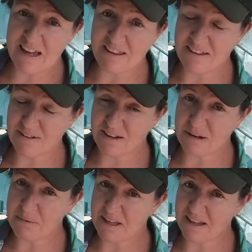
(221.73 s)
and these are going
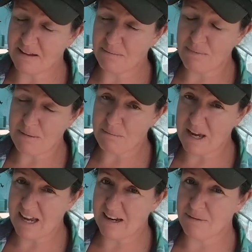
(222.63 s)
to be my
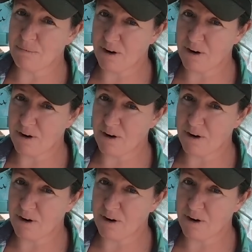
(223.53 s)
main